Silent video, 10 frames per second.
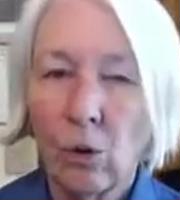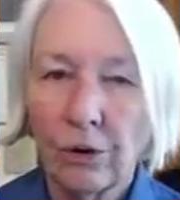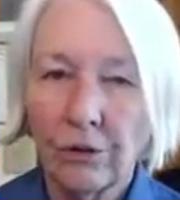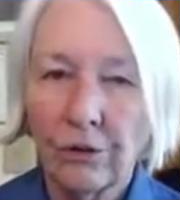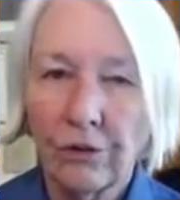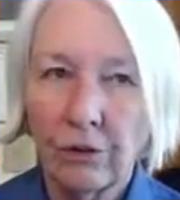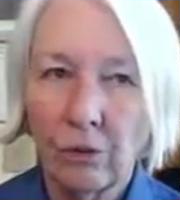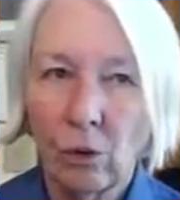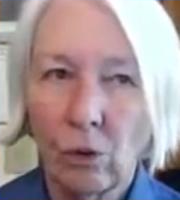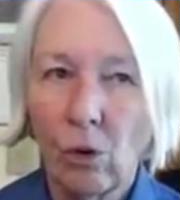courts,
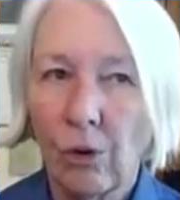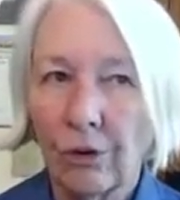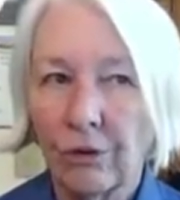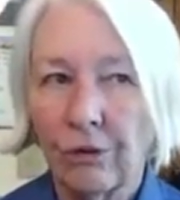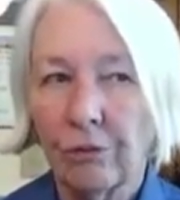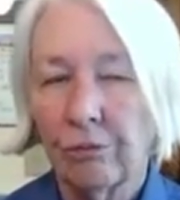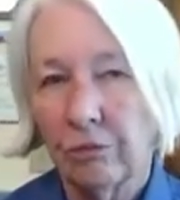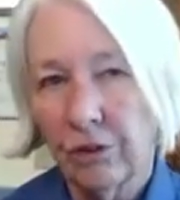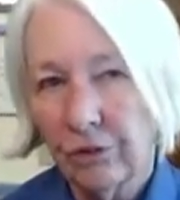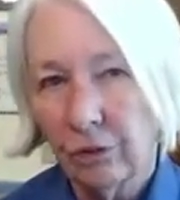civil courts,
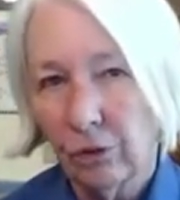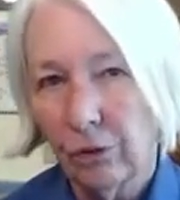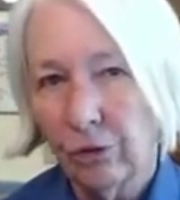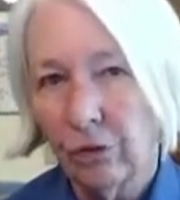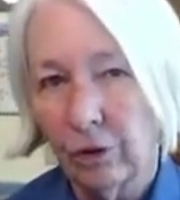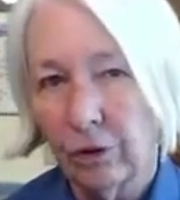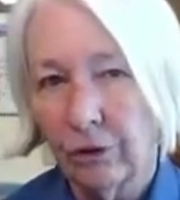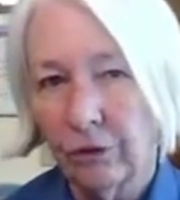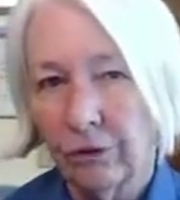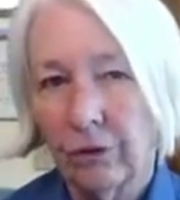
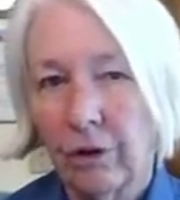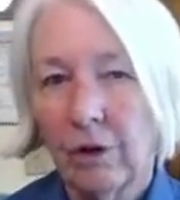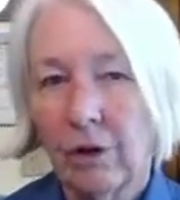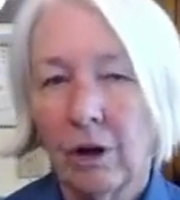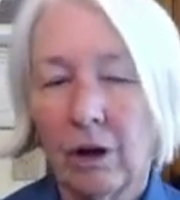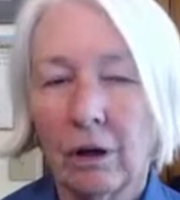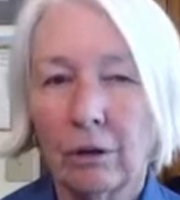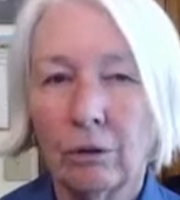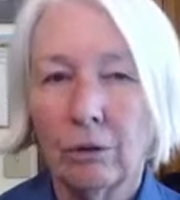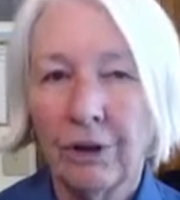dissolutions,
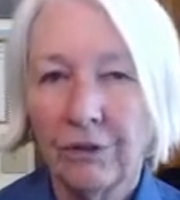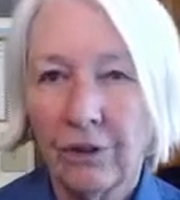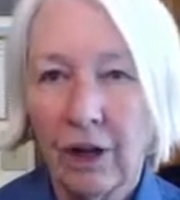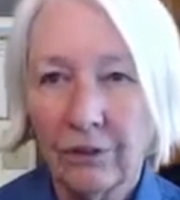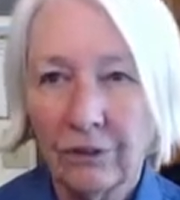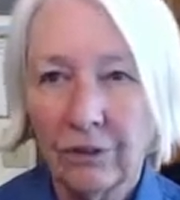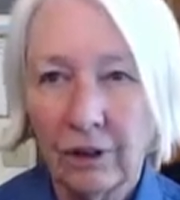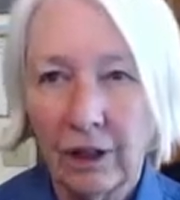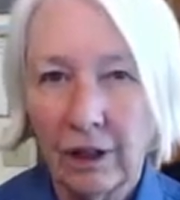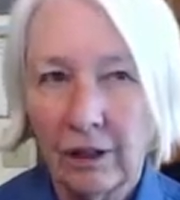who gets
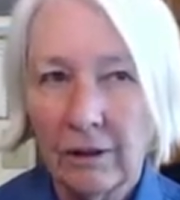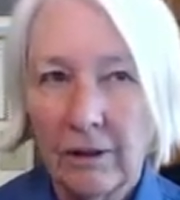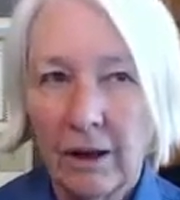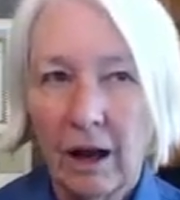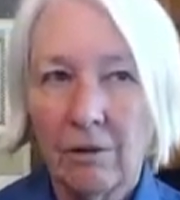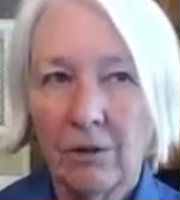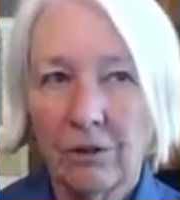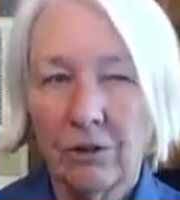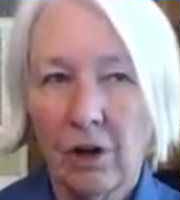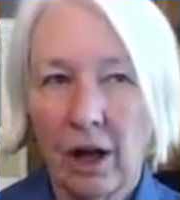custody of
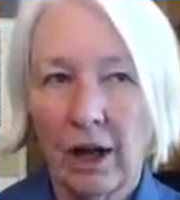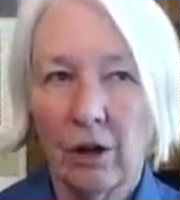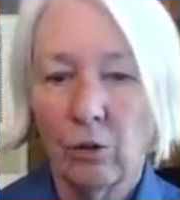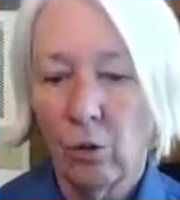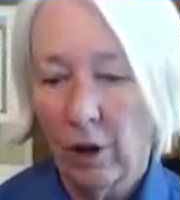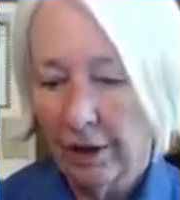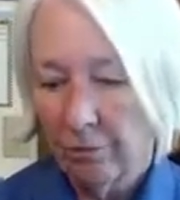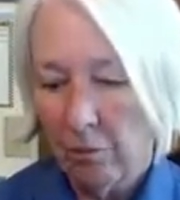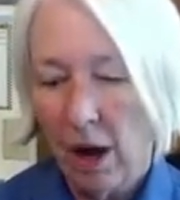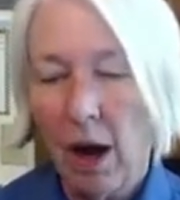the child. What
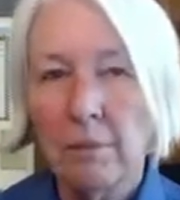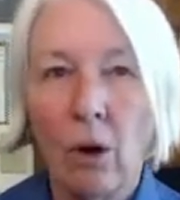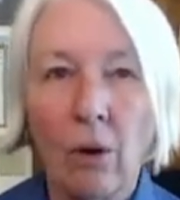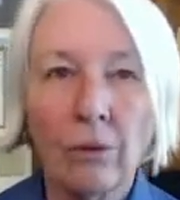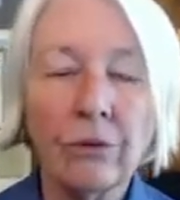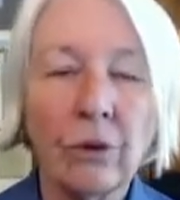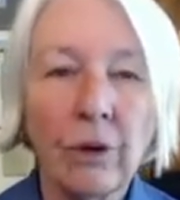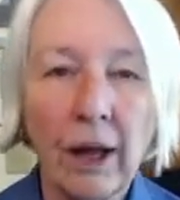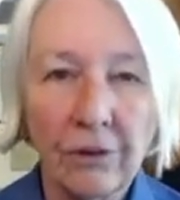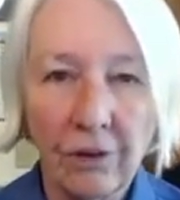if mom also
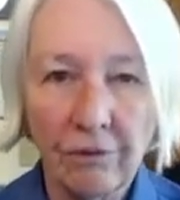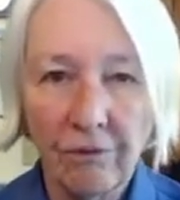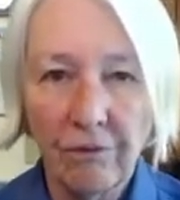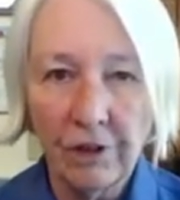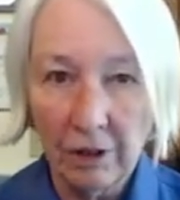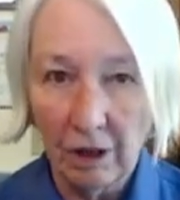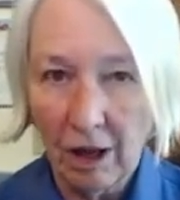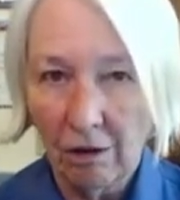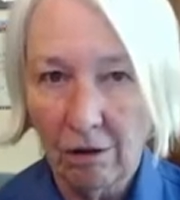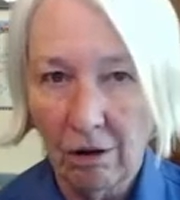has a fetal
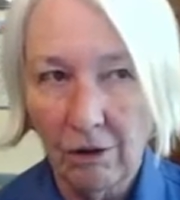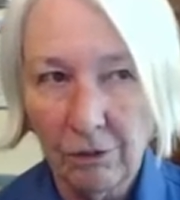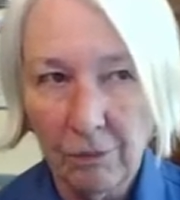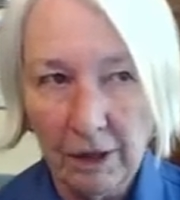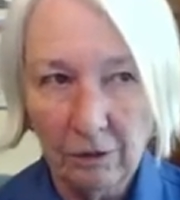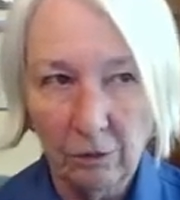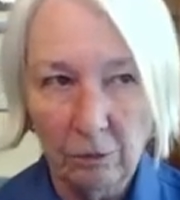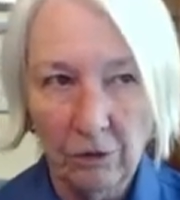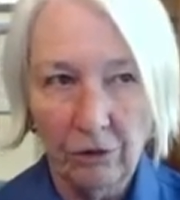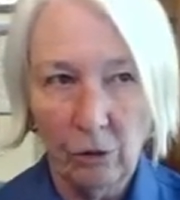alcohol
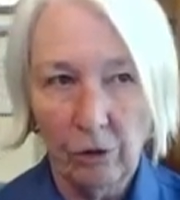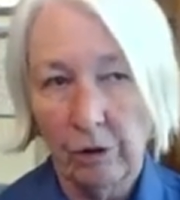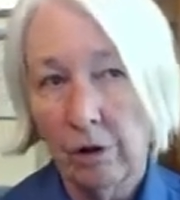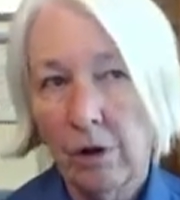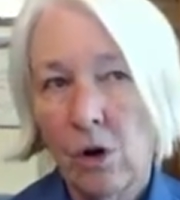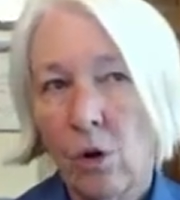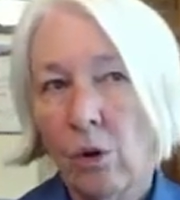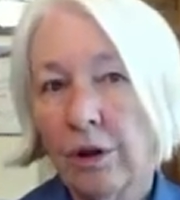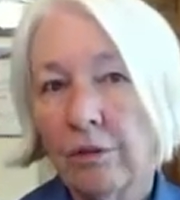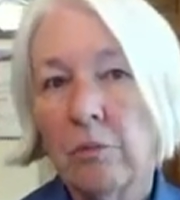spectrum disorder?
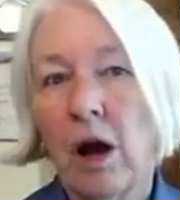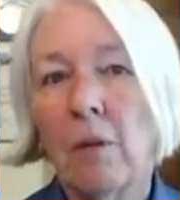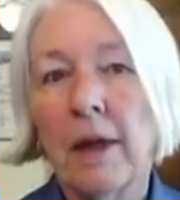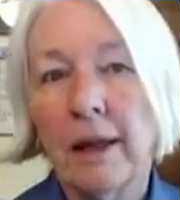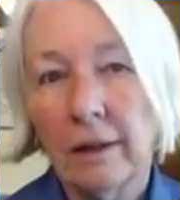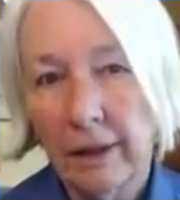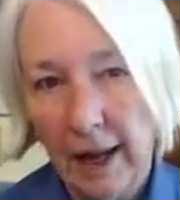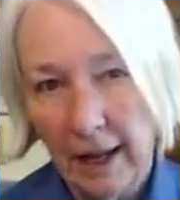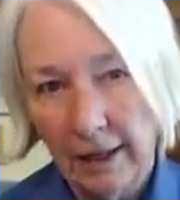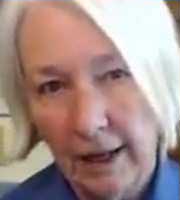What if mom and
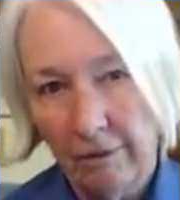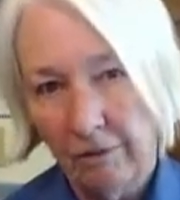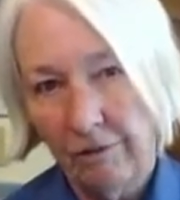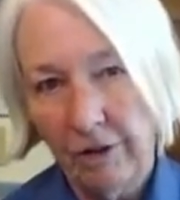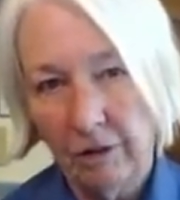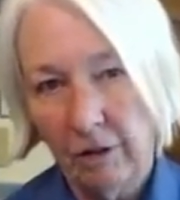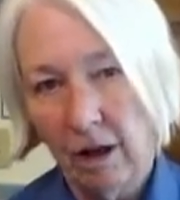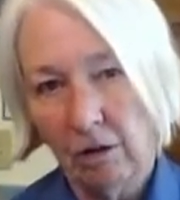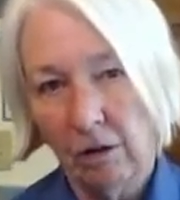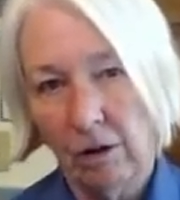dad have a fetal
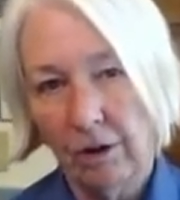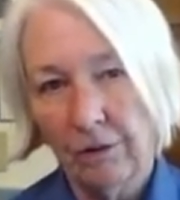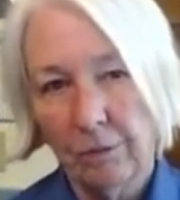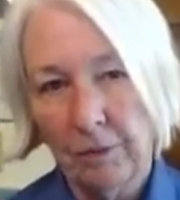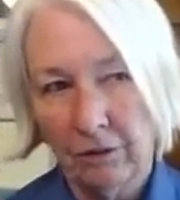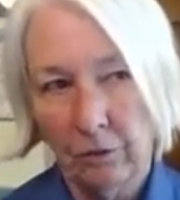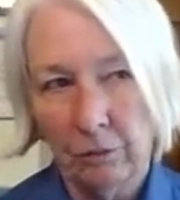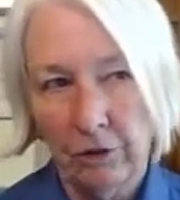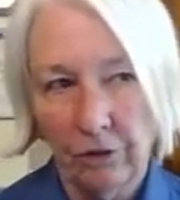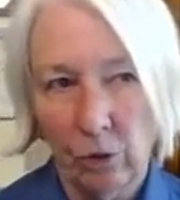alcohol
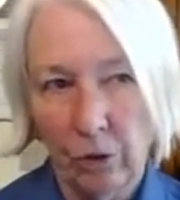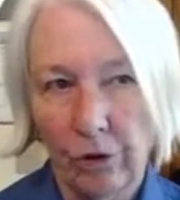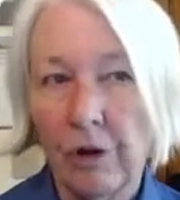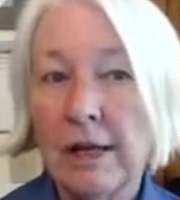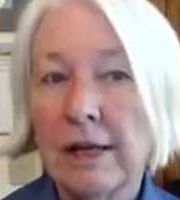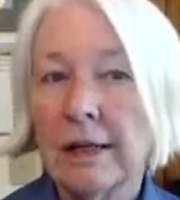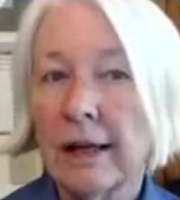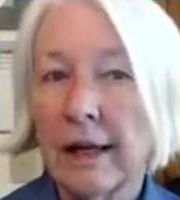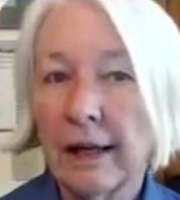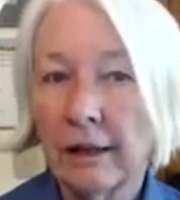spectrum disorder?
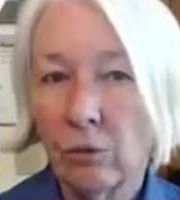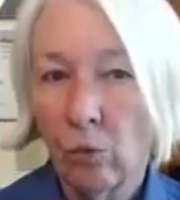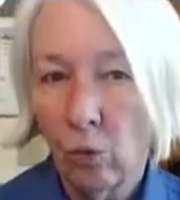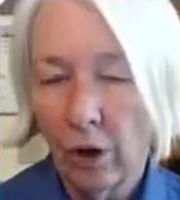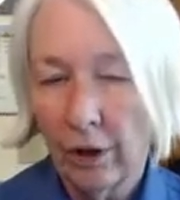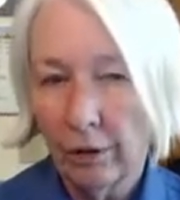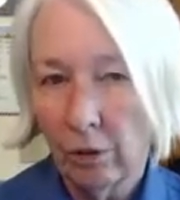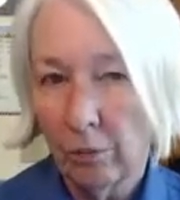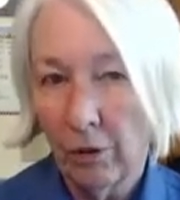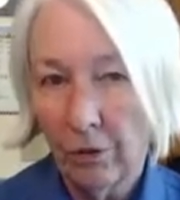Can one
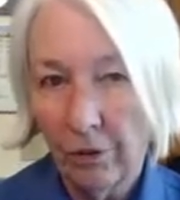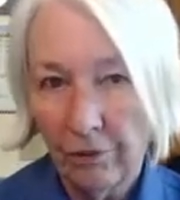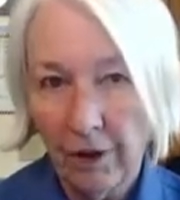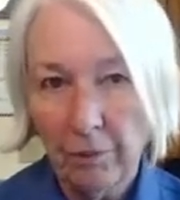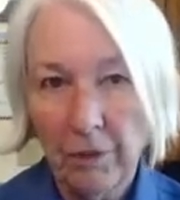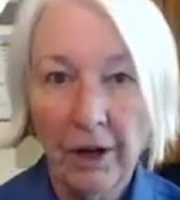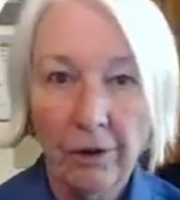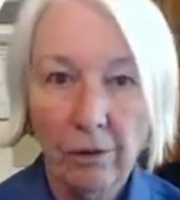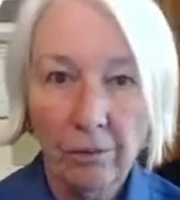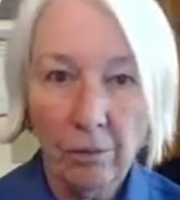or both of them
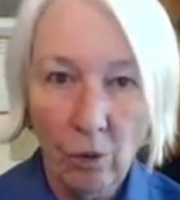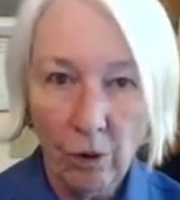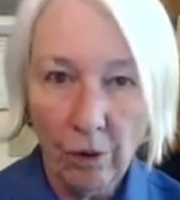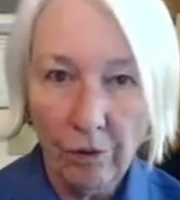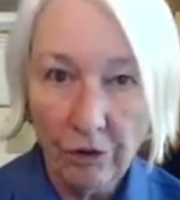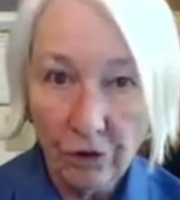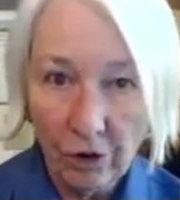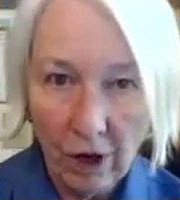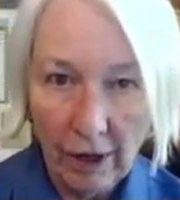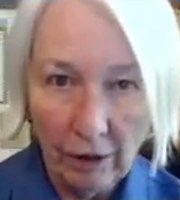care for the
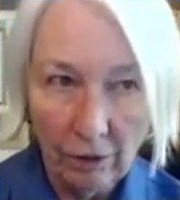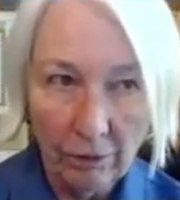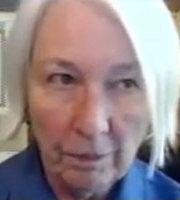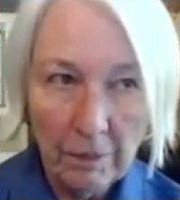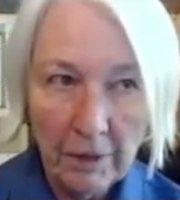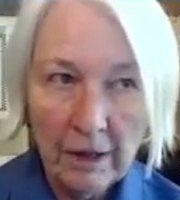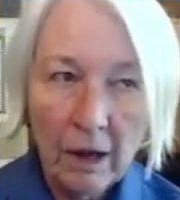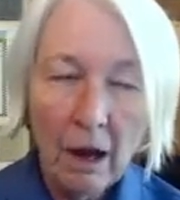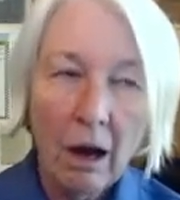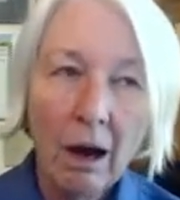child?
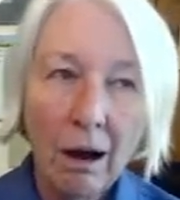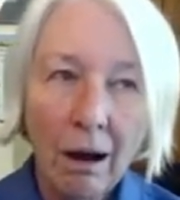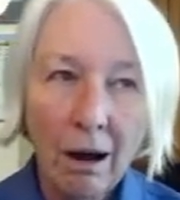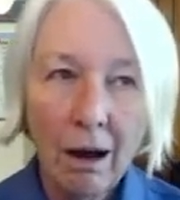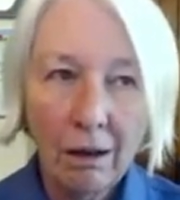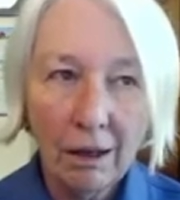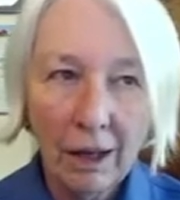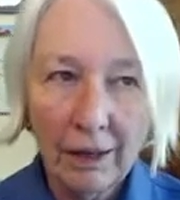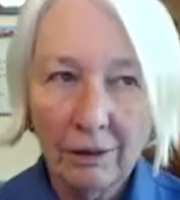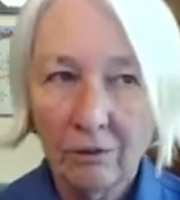
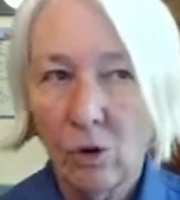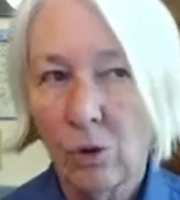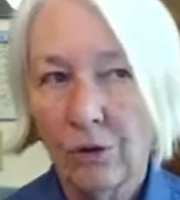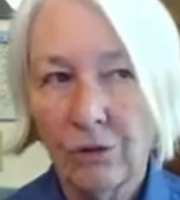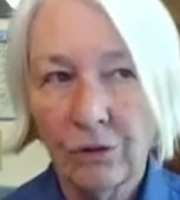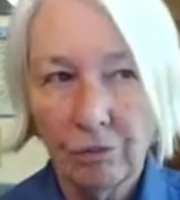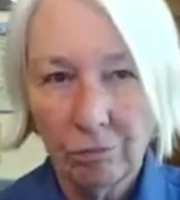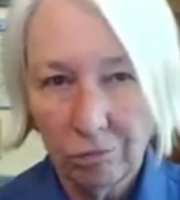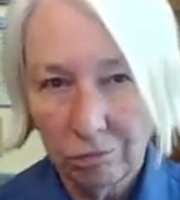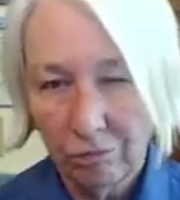And of course,
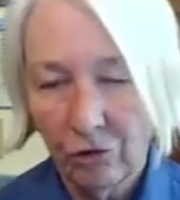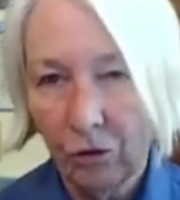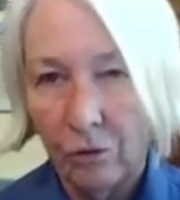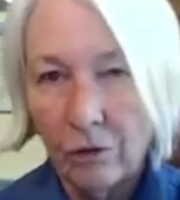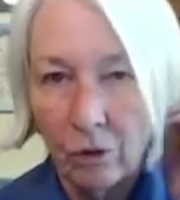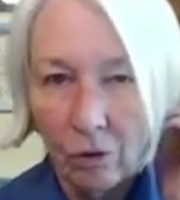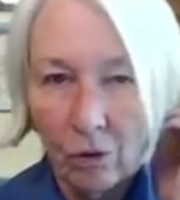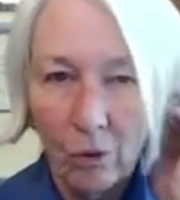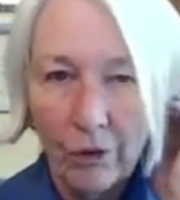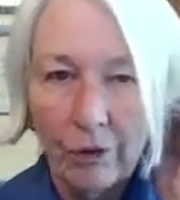juvenile
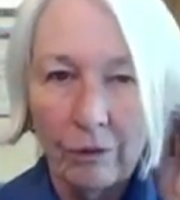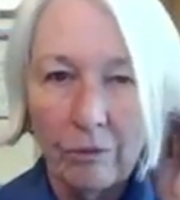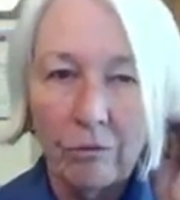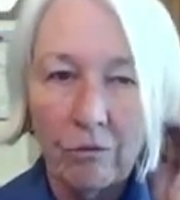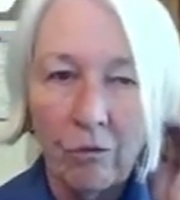court